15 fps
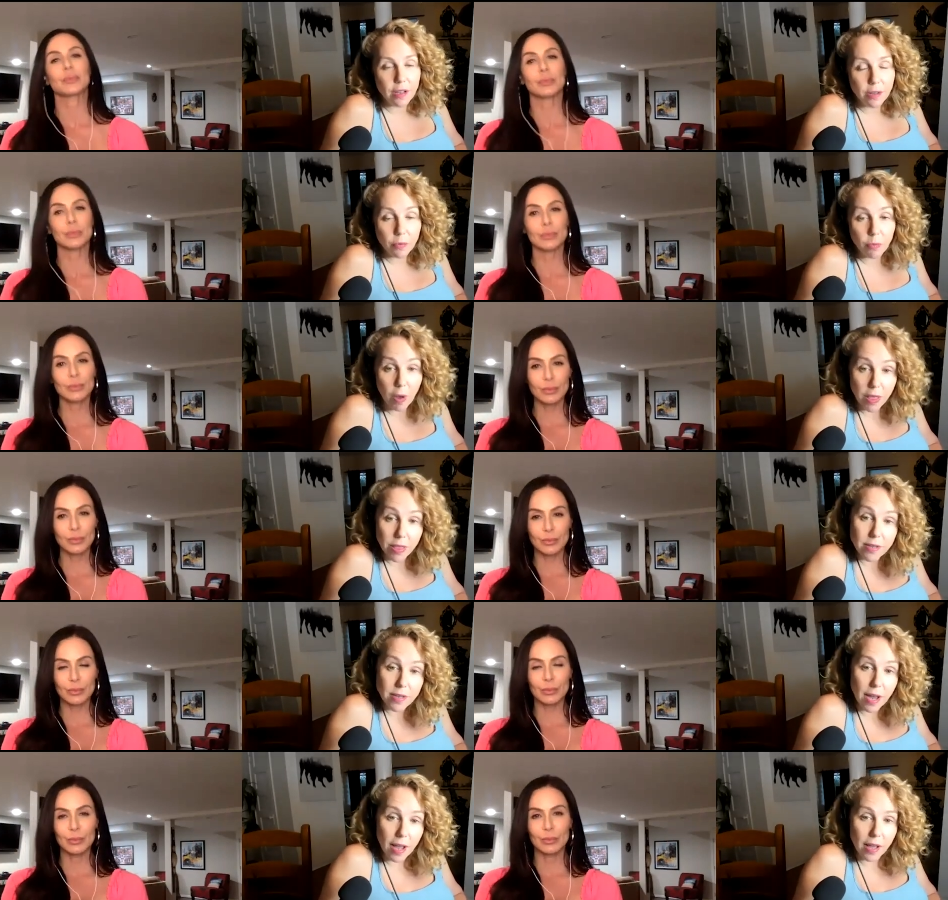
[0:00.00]

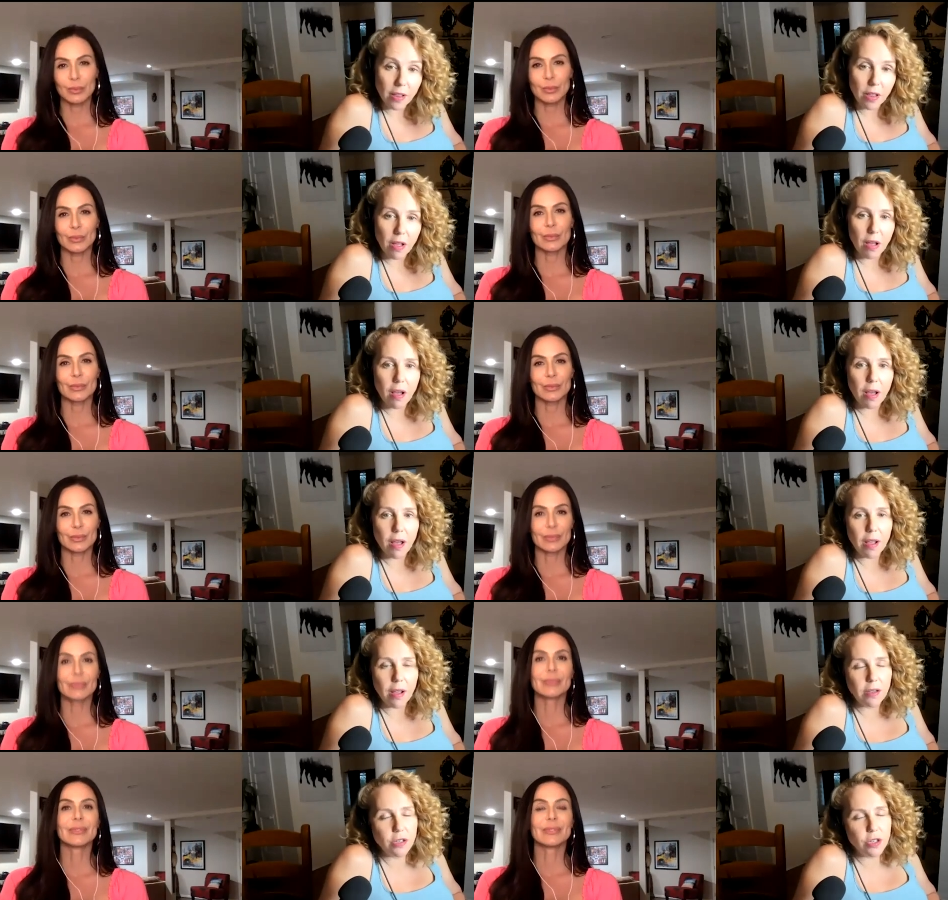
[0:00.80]
Speaker 1: with
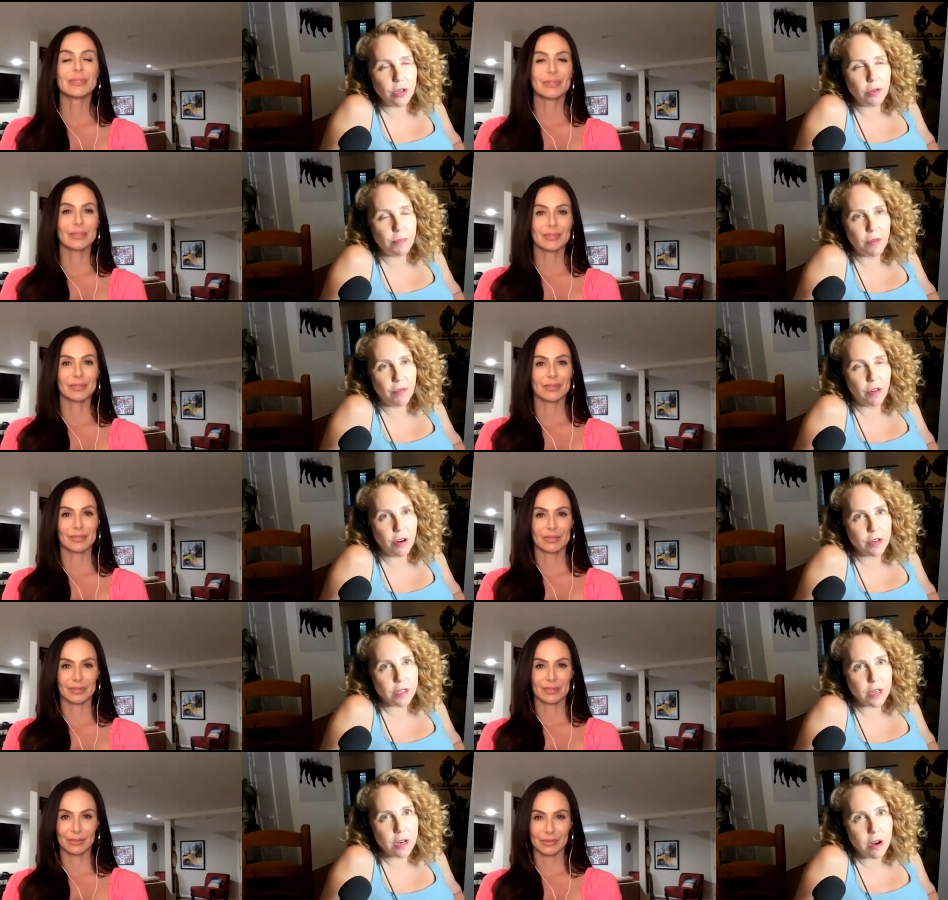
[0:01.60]
dialogue? Do you
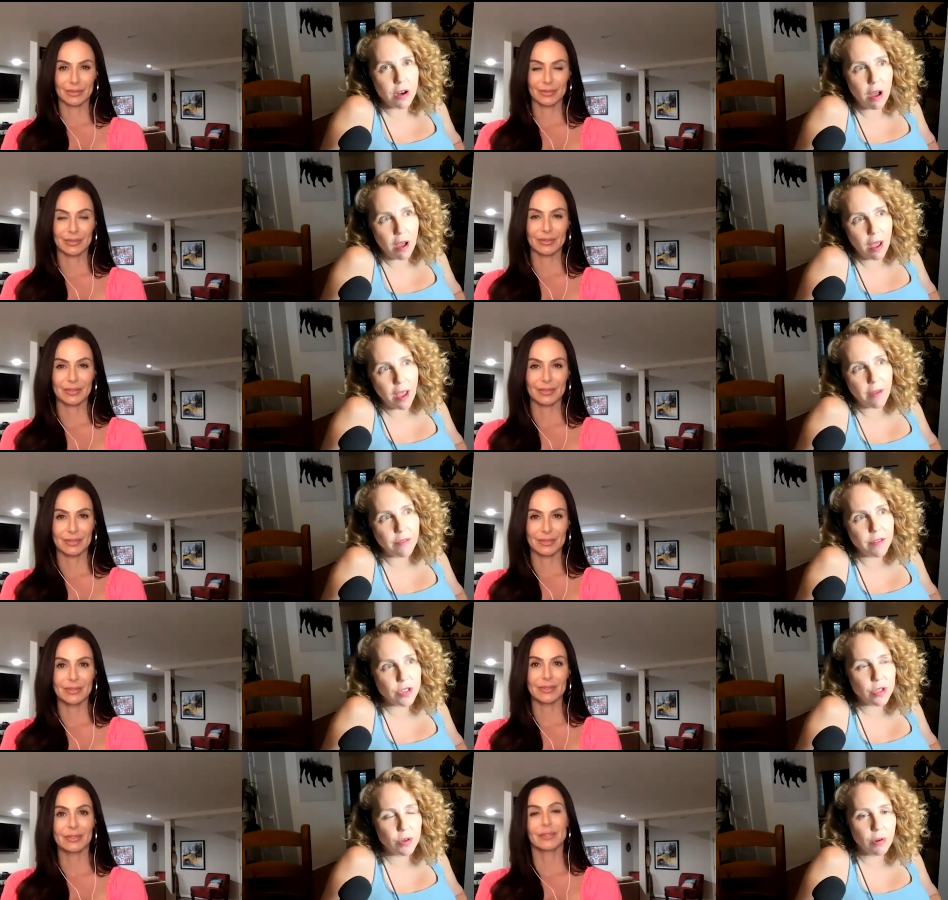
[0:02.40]
prefer to not have a
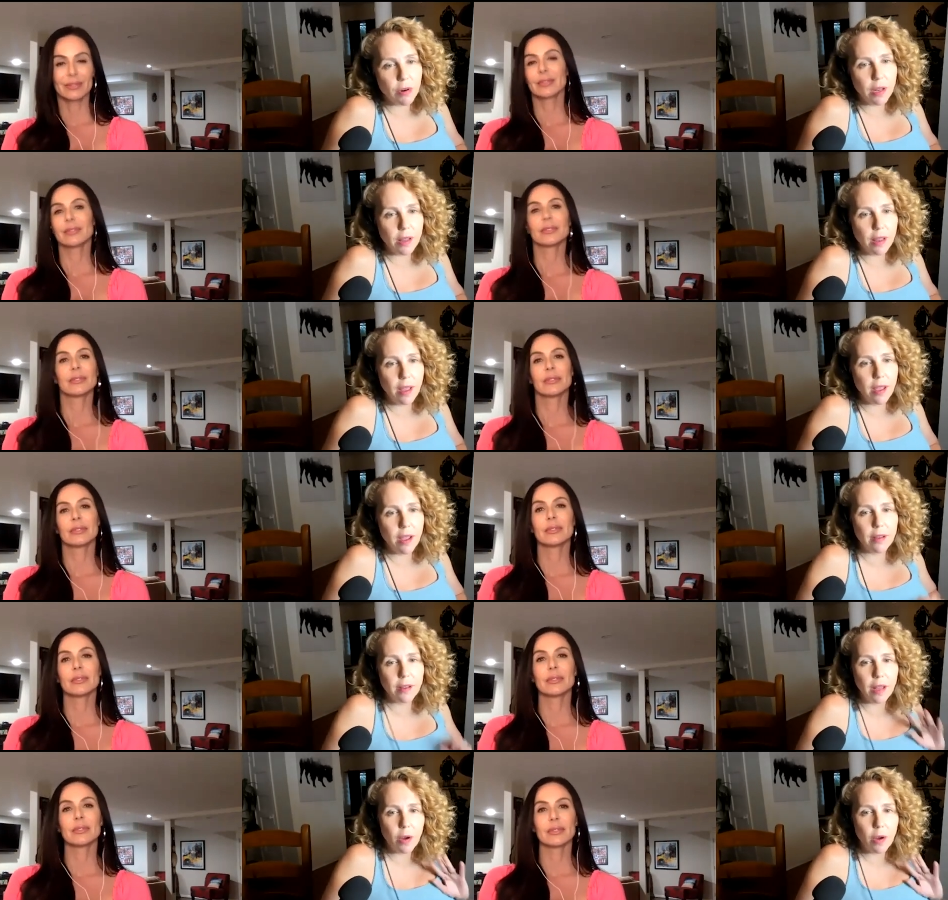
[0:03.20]

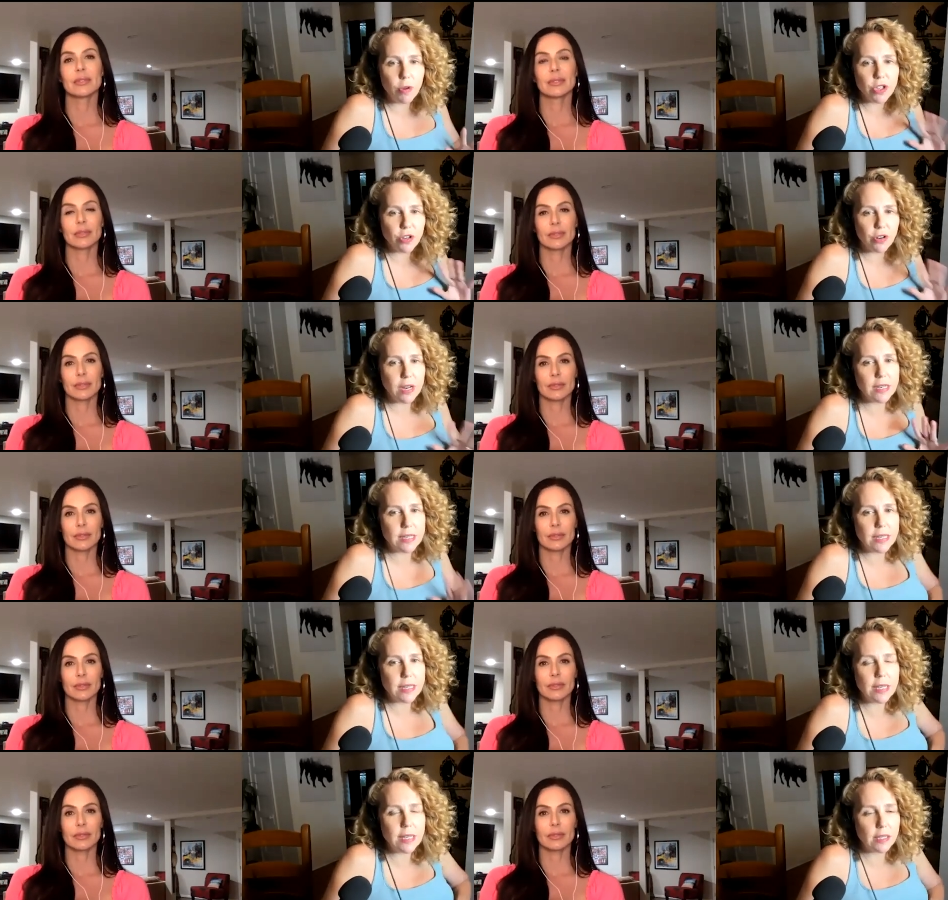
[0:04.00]
storyline? Like, what's your
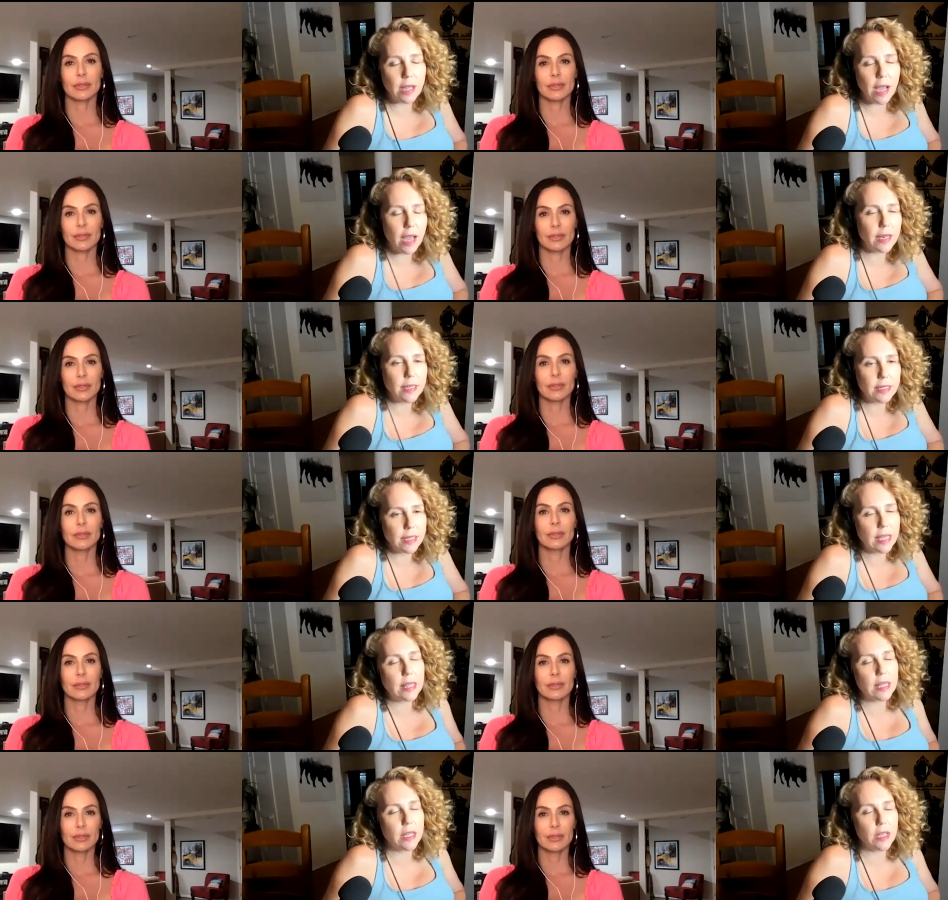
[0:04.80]
ideal kind of
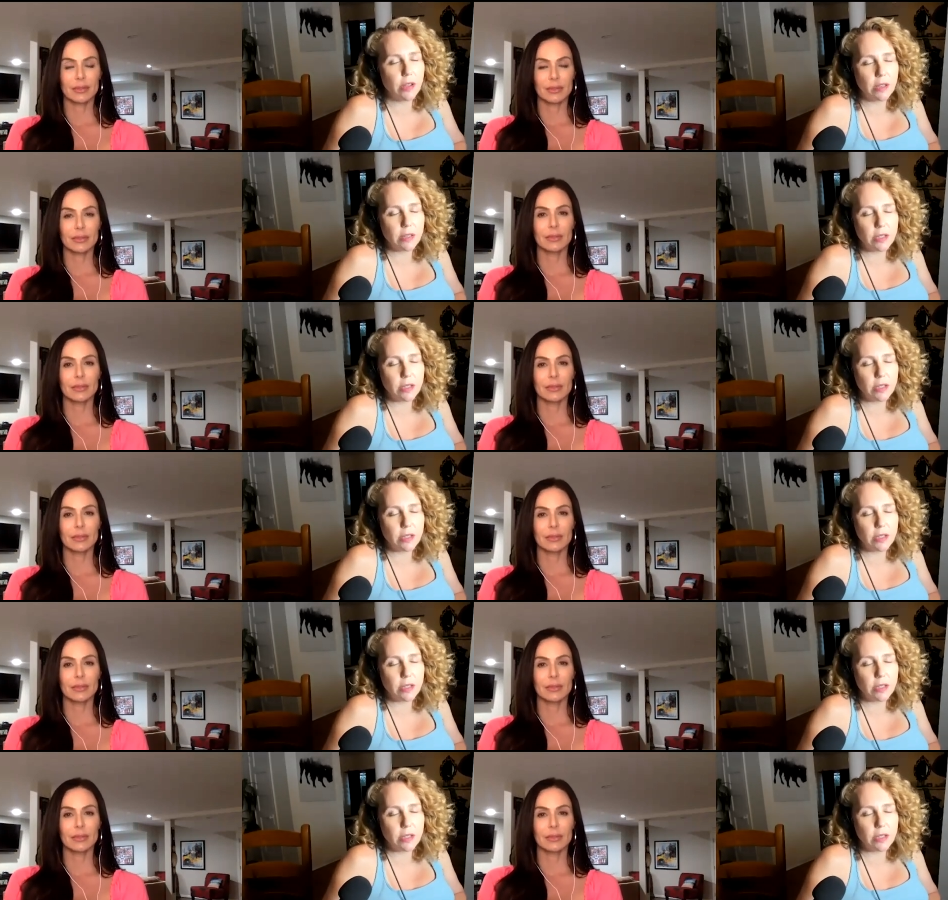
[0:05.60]
scene that you like